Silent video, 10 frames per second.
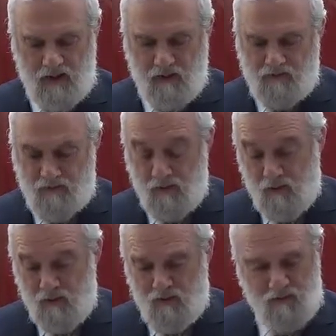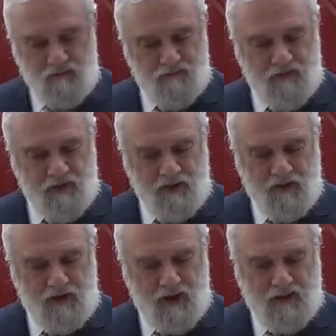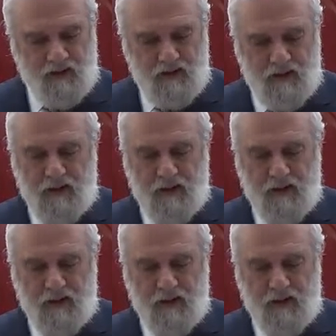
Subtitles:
Hopefully we'll finish it tonight.